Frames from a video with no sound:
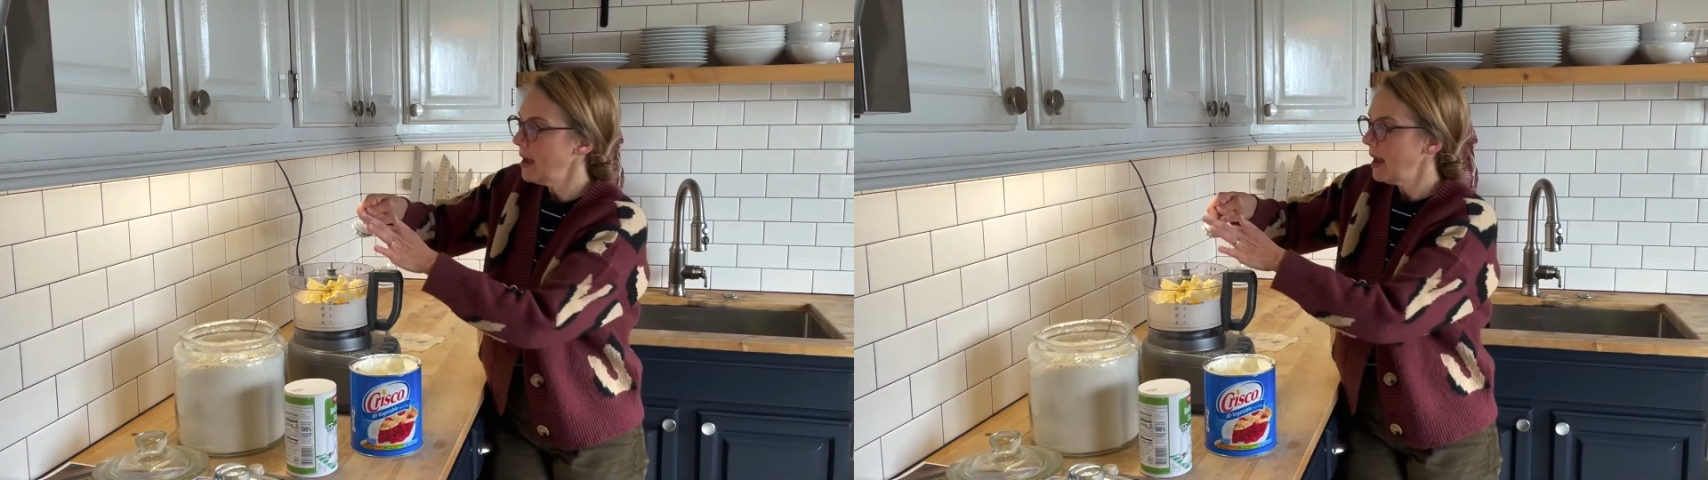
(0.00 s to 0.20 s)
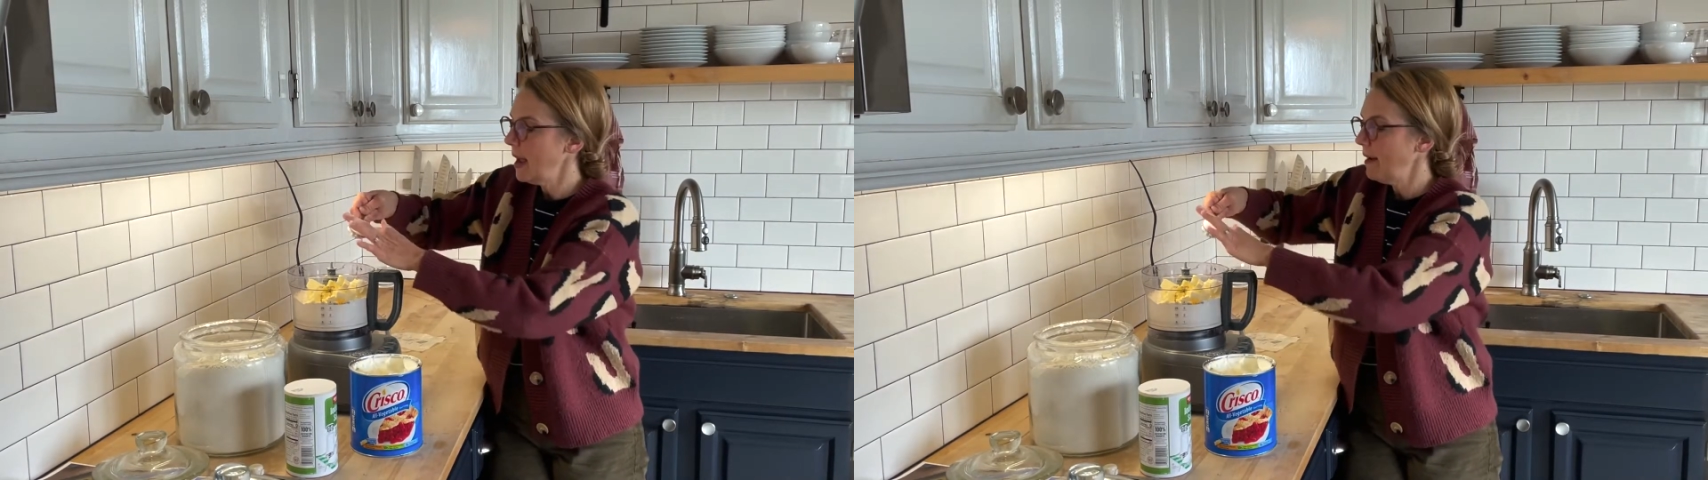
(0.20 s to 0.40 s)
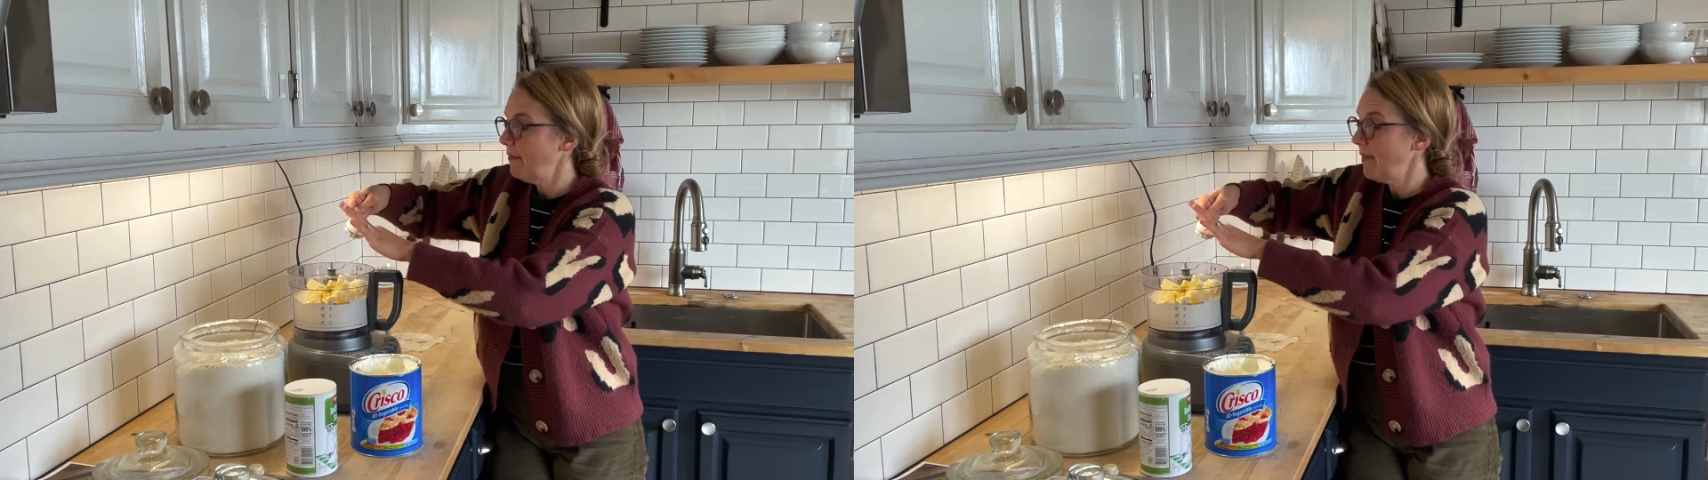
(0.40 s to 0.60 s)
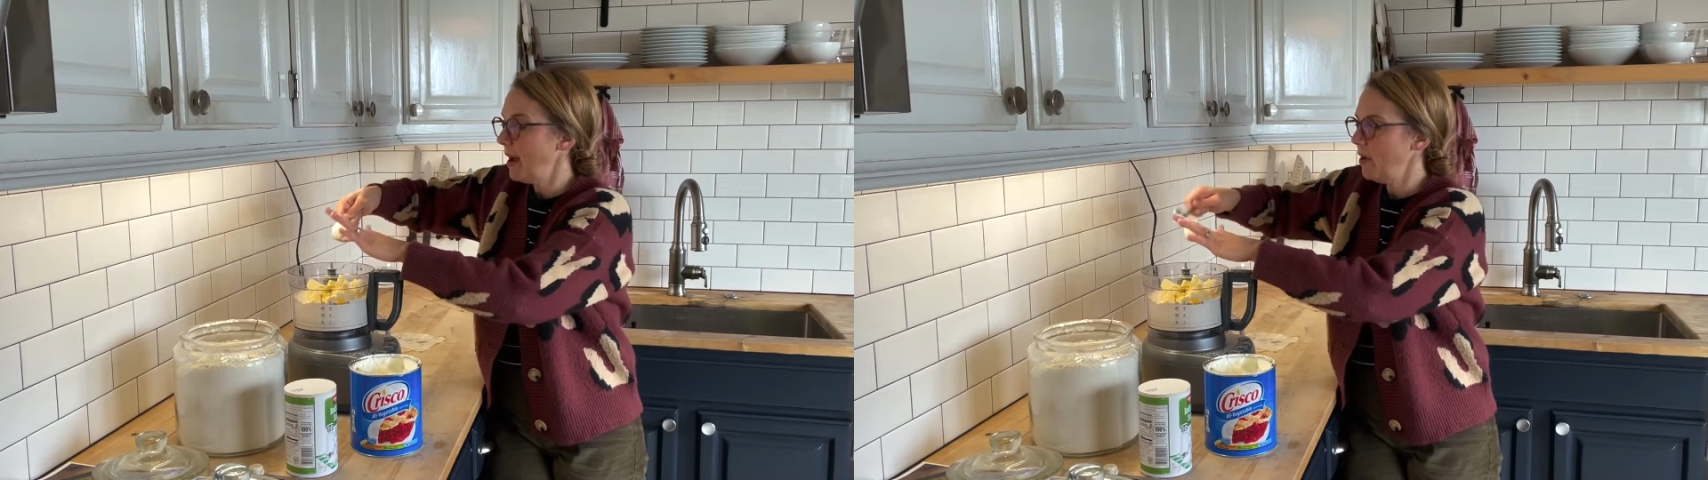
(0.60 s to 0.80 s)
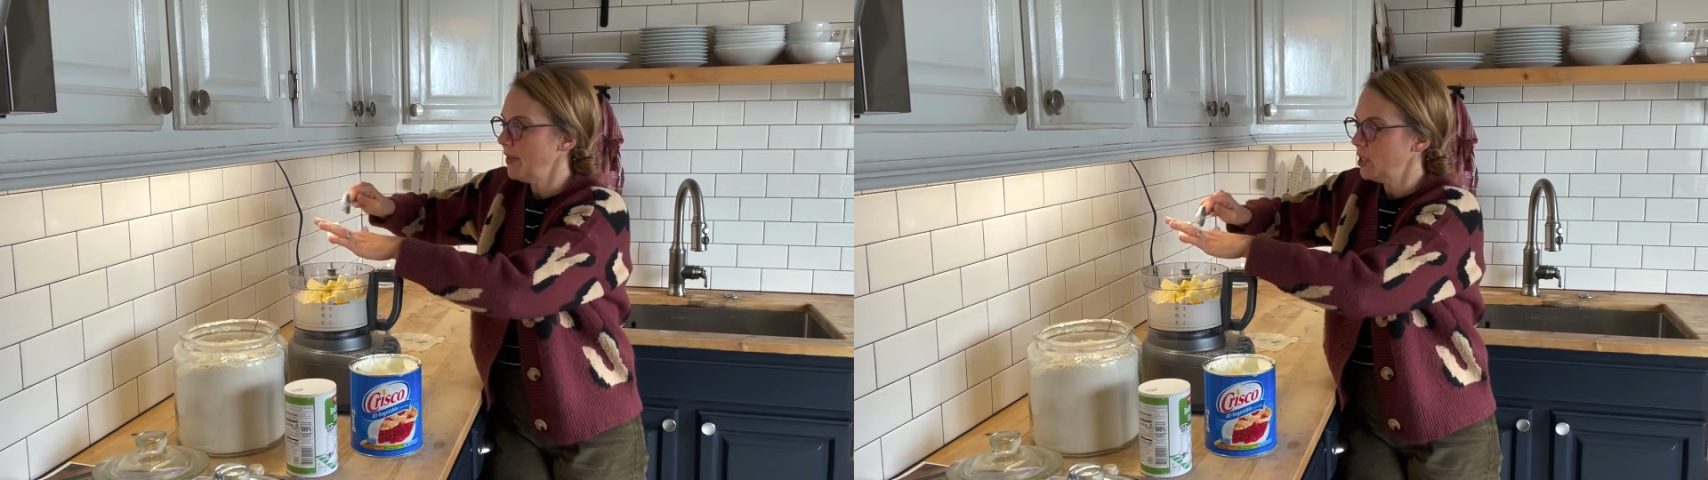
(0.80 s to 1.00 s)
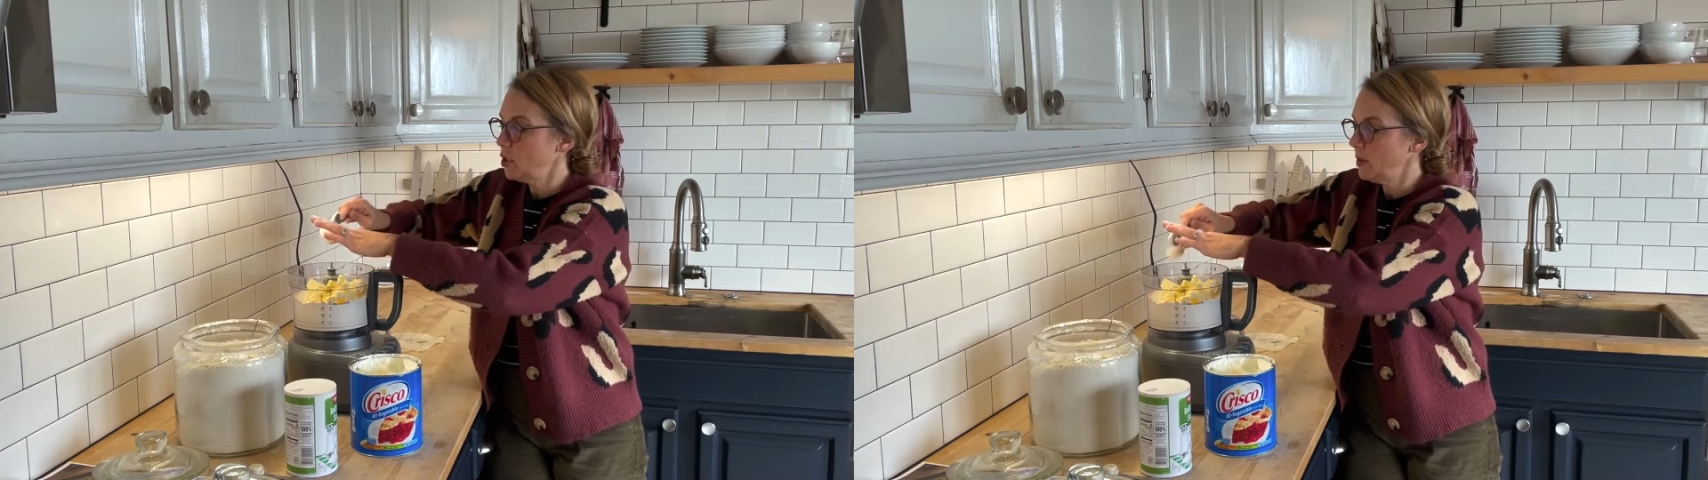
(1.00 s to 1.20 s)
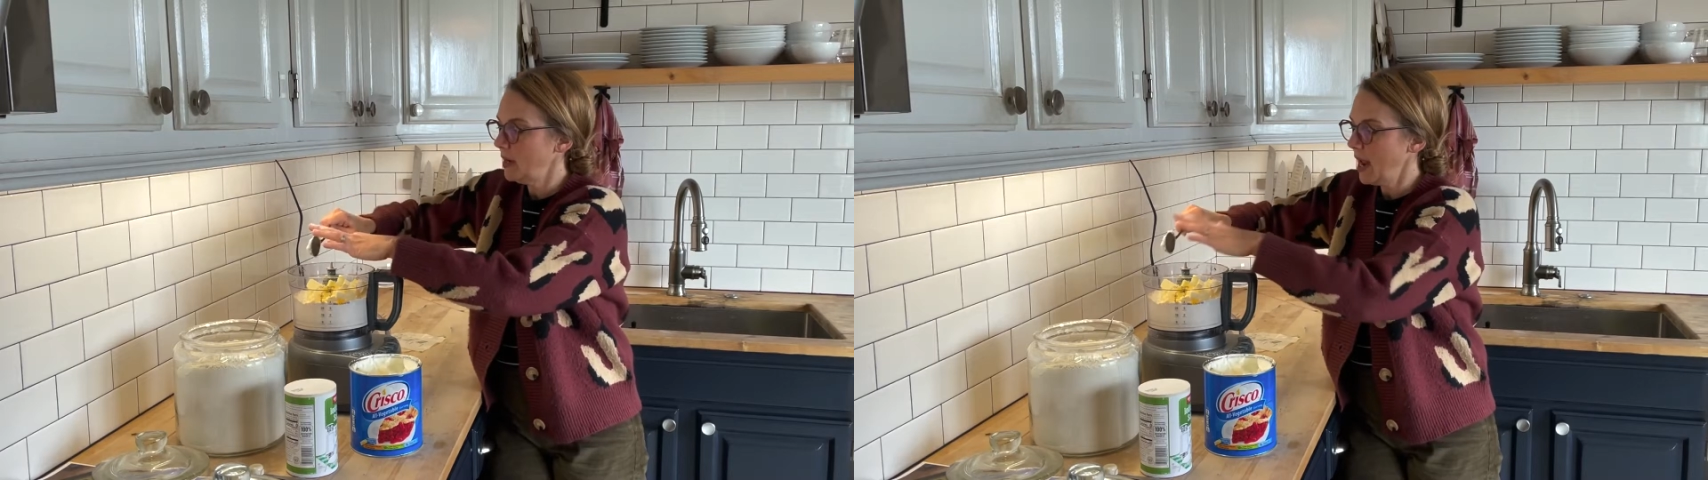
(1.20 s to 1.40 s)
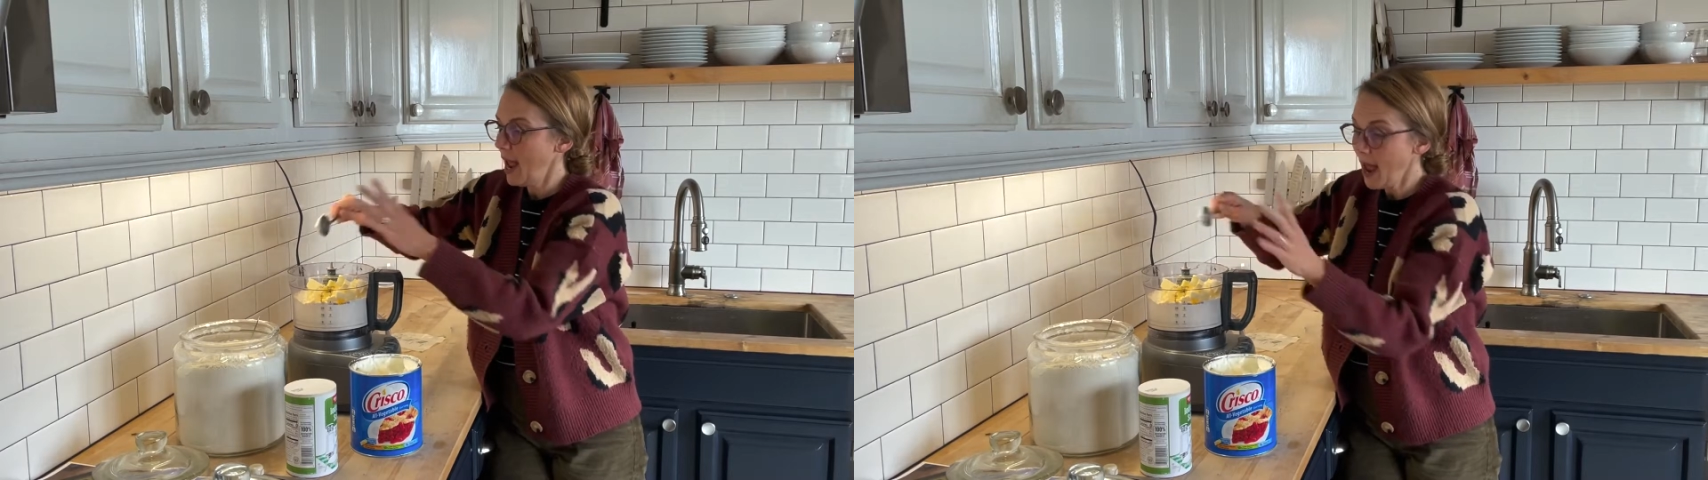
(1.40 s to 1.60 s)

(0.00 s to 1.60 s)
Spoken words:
have found that doing